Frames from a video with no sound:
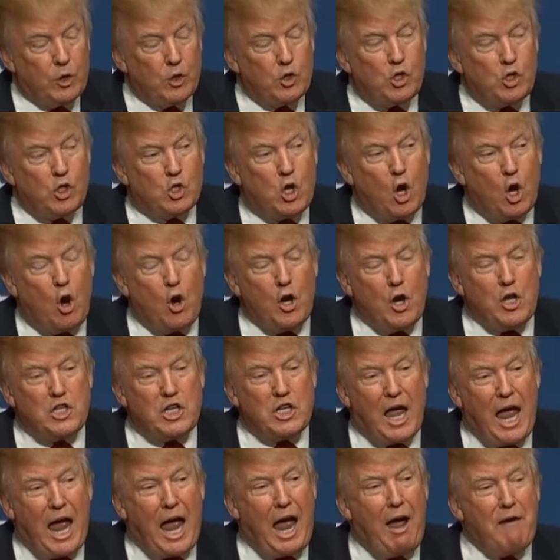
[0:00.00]
She's going
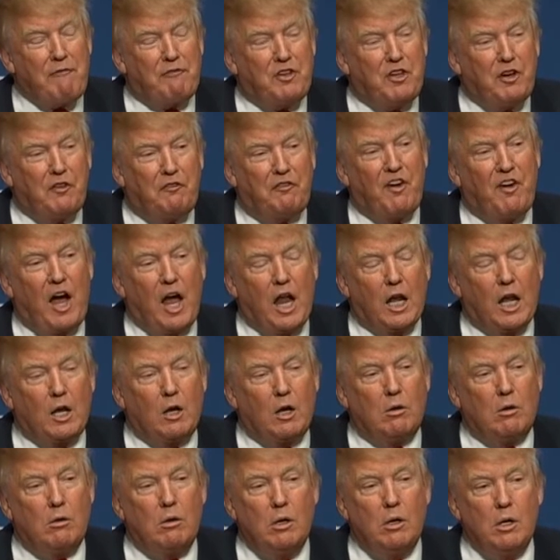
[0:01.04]
to have to
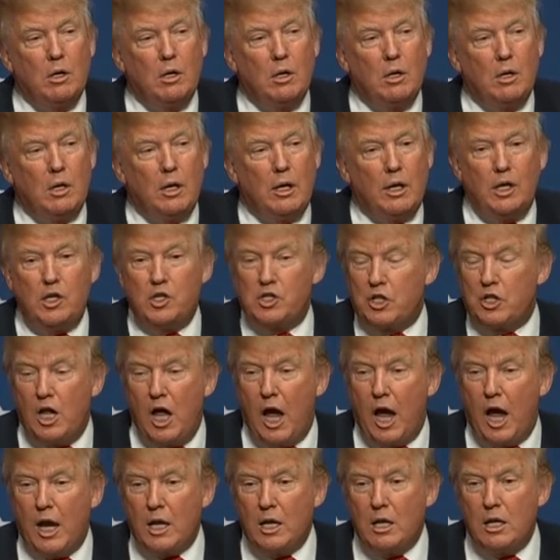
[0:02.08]
follow his
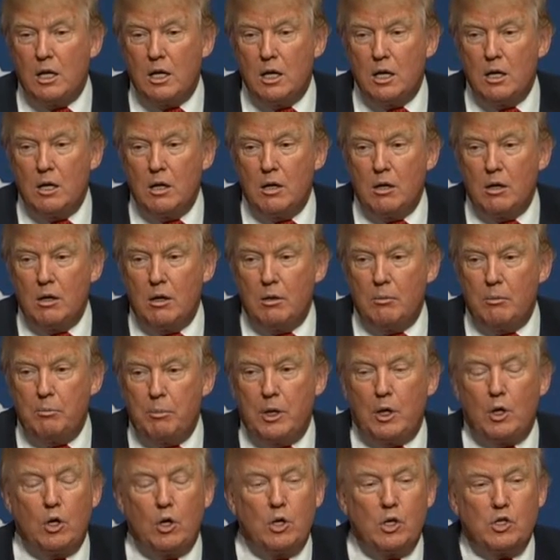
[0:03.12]
line
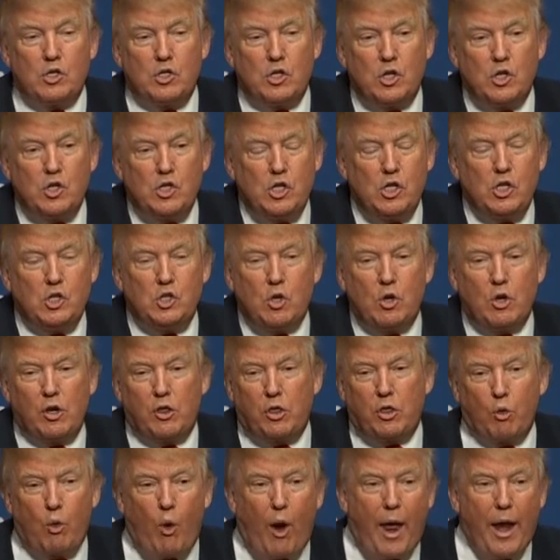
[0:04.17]
because she's on
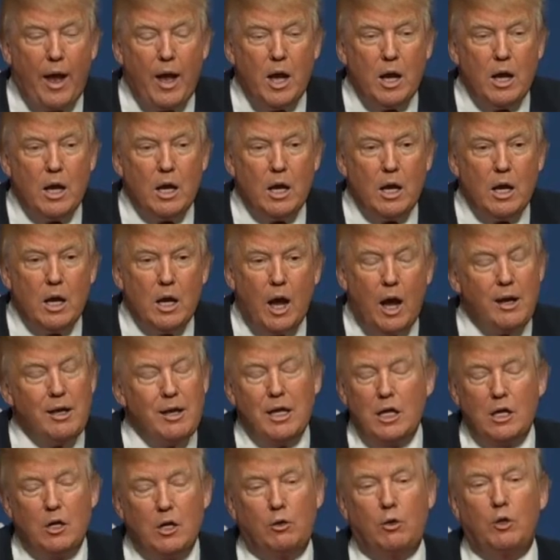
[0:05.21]
a thread.
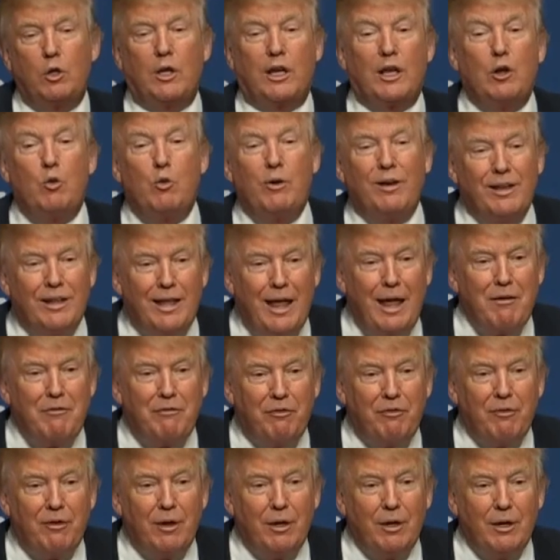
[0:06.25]
Look, in real
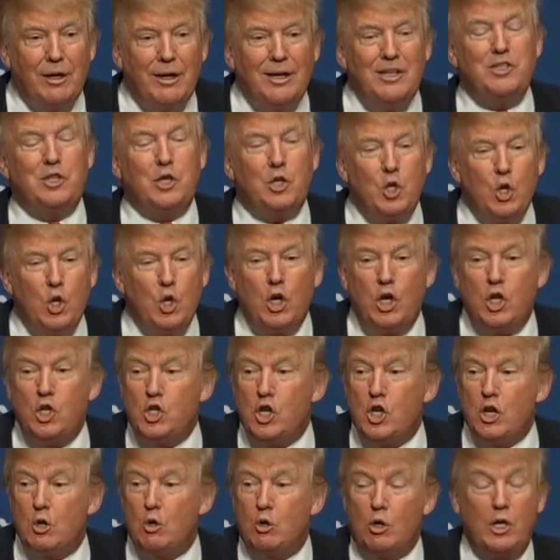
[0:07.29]
life, his attorney
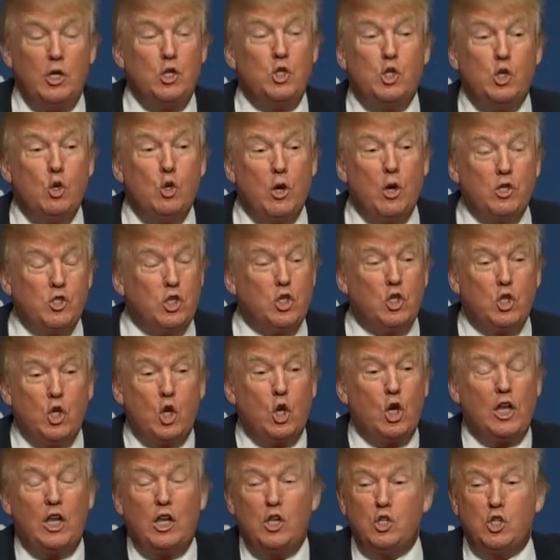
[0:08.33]
general, his U.S.
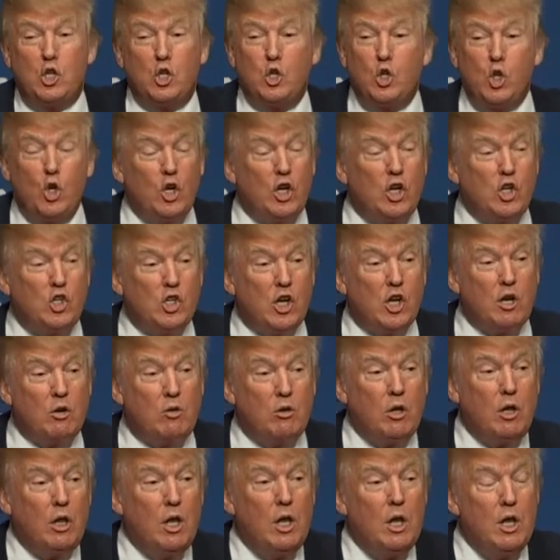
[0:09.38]
attorney, his attorney
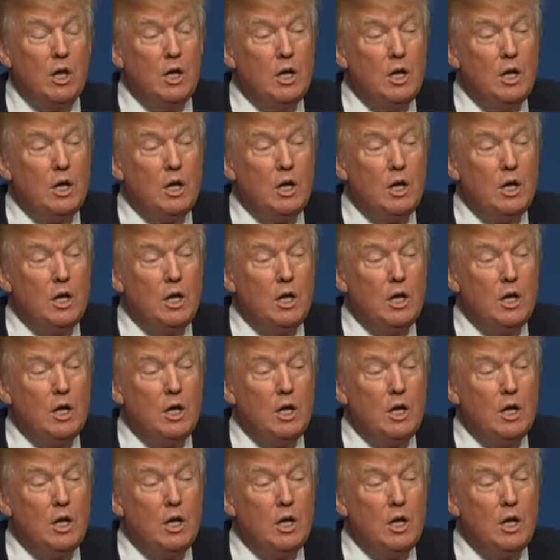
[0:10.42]
general.